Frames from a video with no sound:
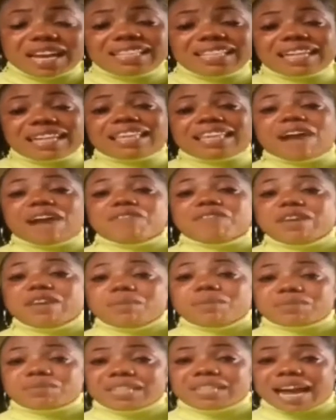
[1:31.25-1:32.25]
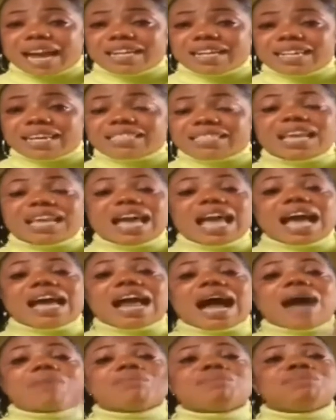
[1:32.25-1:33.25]
that have heaped like this.
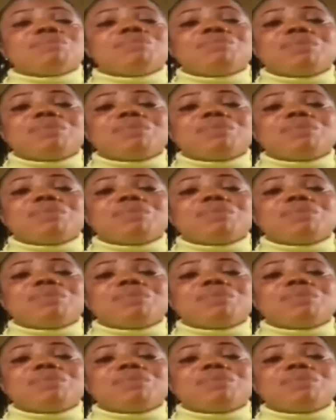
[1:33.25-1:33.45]
I'm